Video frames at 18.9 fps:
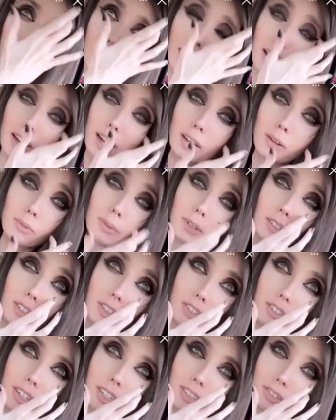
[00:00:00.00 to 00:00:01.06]
I
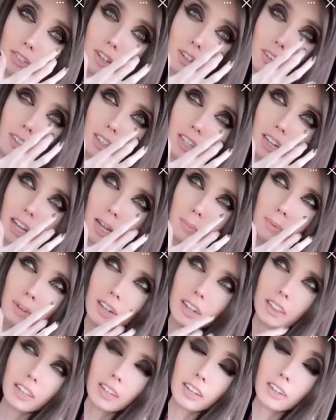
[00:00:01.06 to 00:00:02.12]
really tried to not let that
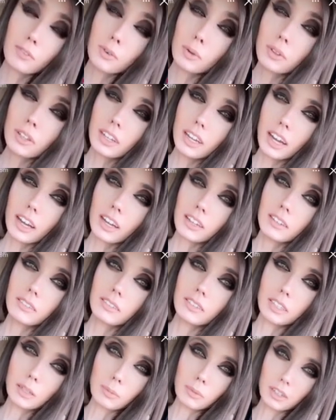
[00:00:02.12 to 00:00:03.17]
happen. I think I've only
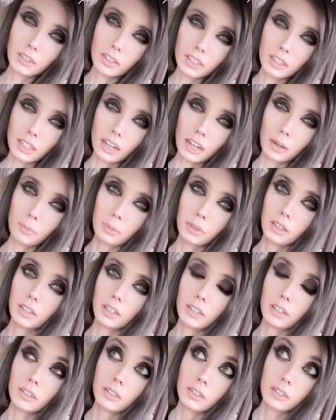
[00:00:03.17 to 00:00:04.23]
had something like that happen
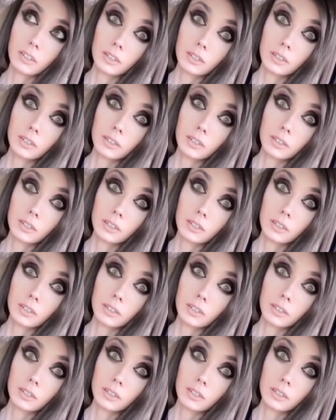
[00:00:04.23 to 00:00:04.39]
like